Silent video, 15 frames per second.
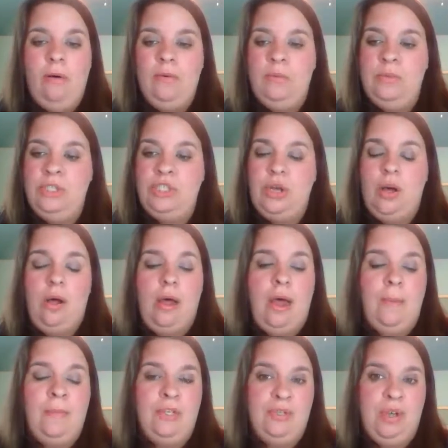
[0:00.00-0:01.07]
which all
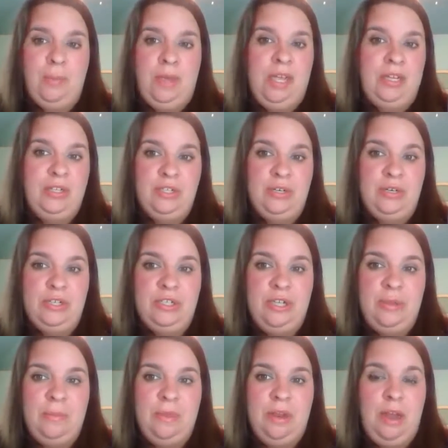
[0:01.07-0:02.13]
happened during my
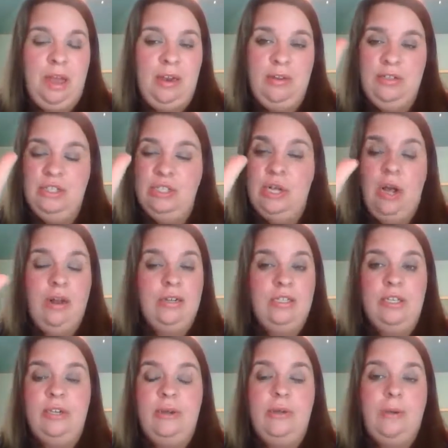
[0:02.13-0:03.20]
internship. And I
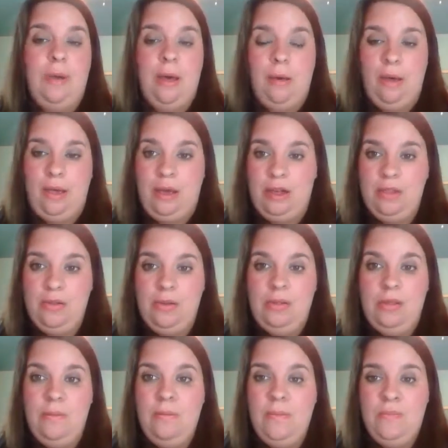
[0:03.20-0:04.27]
honestly don't know how I got through
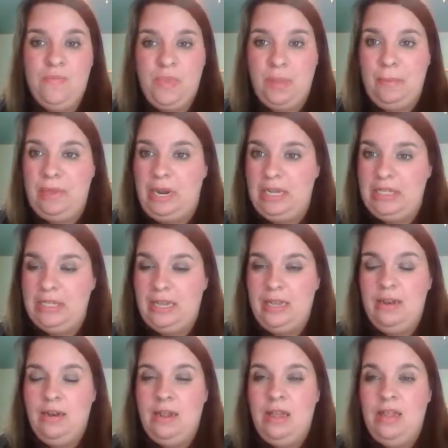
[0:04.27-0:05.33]
them, but I
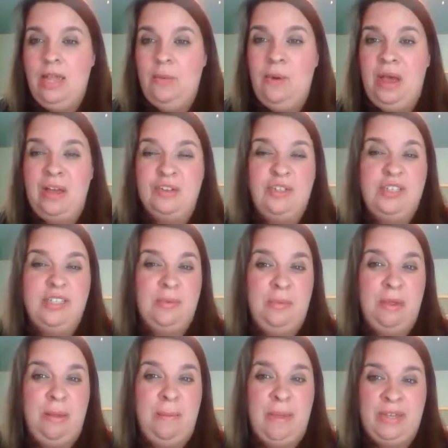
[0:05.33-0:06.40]
did. And they were actually some
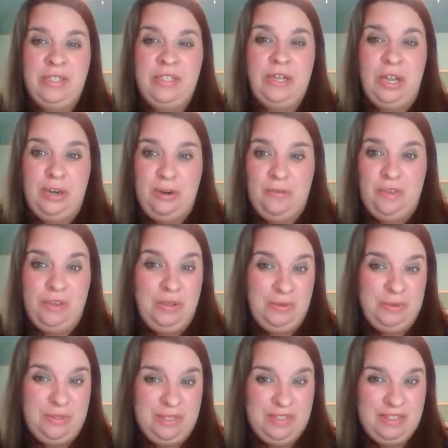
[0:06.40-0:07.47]
of my best
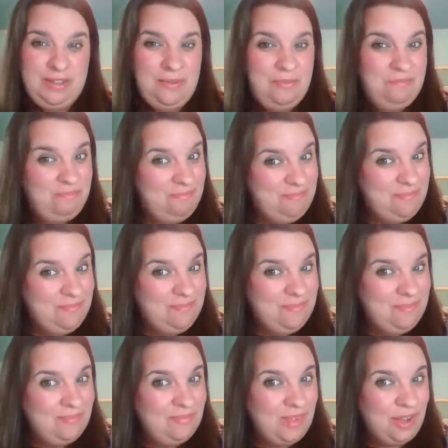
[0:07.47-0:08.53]
interviews.
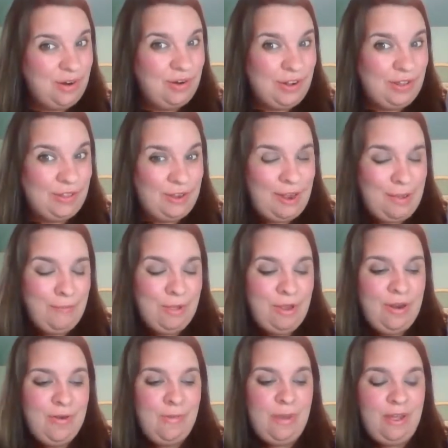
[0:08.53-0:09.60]
I don't know how that
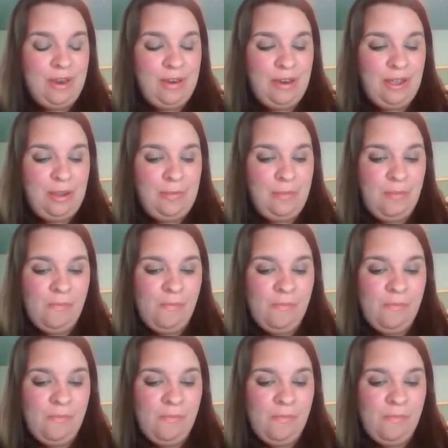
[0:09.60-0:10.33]
happened, but it did.